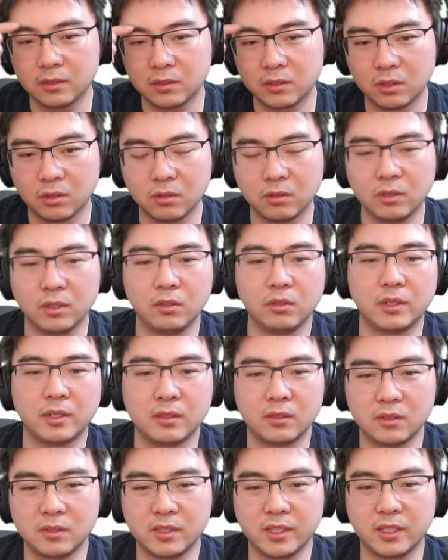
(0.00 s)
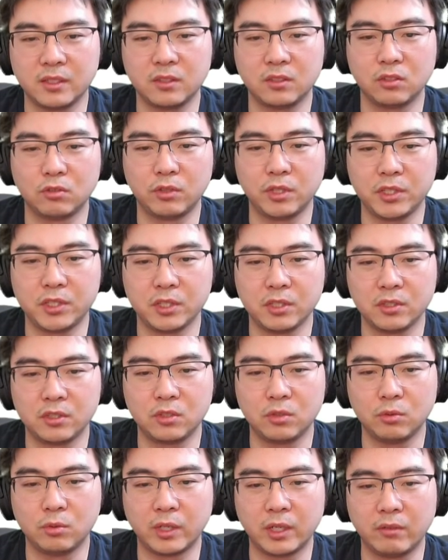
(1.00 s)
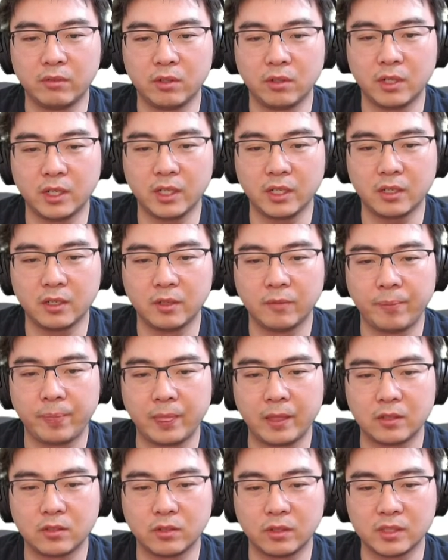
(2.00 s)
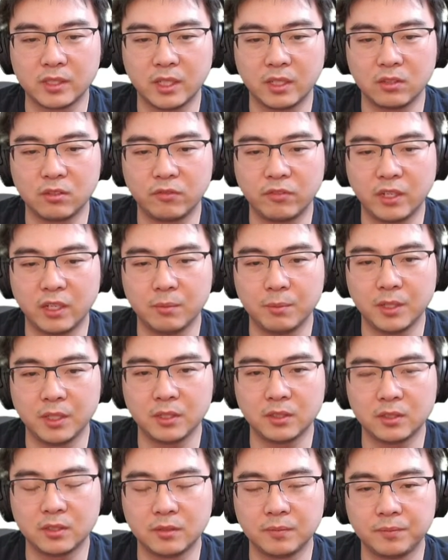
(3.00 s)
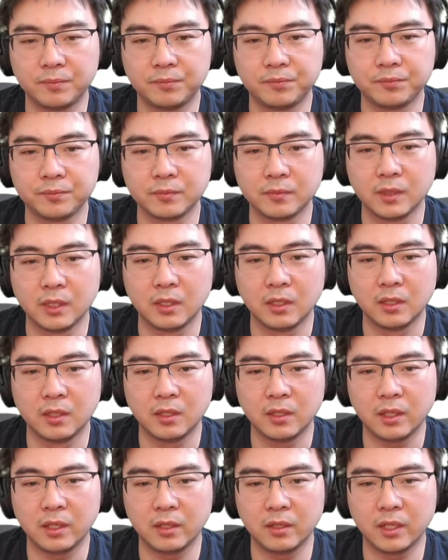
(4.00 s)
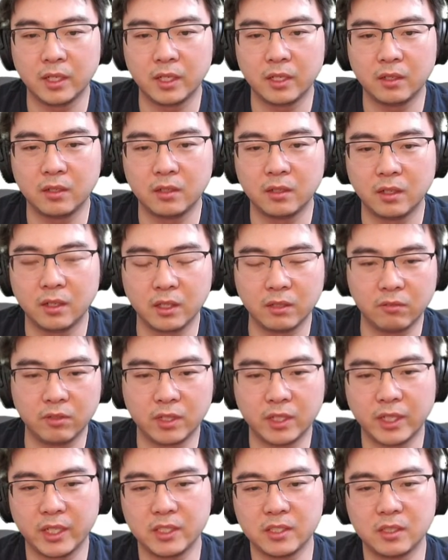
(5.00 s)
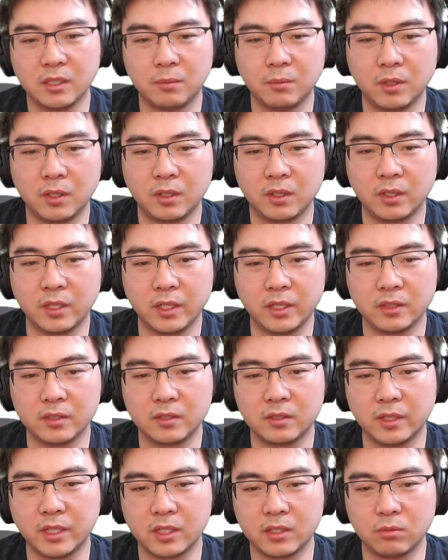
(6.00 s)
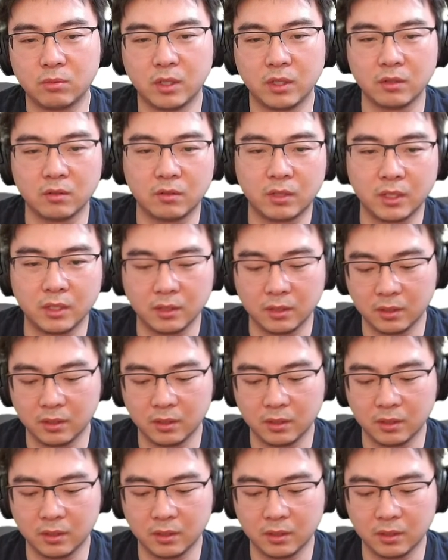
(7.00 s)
So you can set the durations to whatever you like. So I'll set it to 5 minutes. And then I'll give you a case number, case-1, right?